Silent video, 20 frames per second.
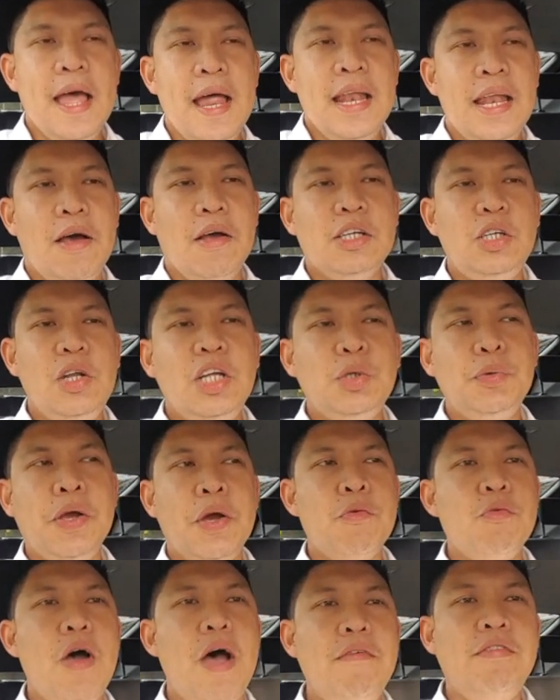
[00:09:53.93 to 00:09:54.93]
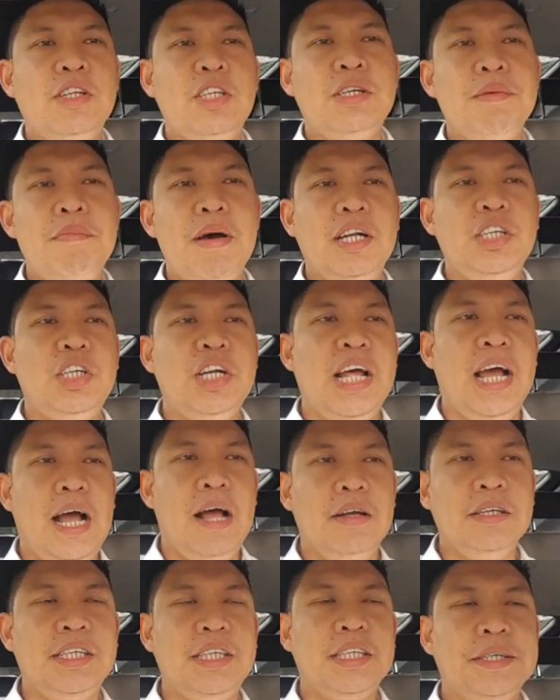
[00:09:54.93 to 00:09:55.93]
Now, as soon as we arrived into Mansion
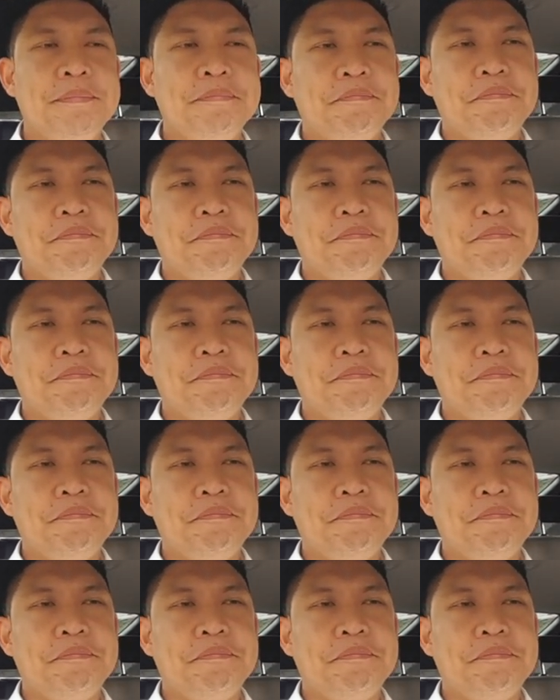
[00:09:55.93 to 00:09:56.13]
House,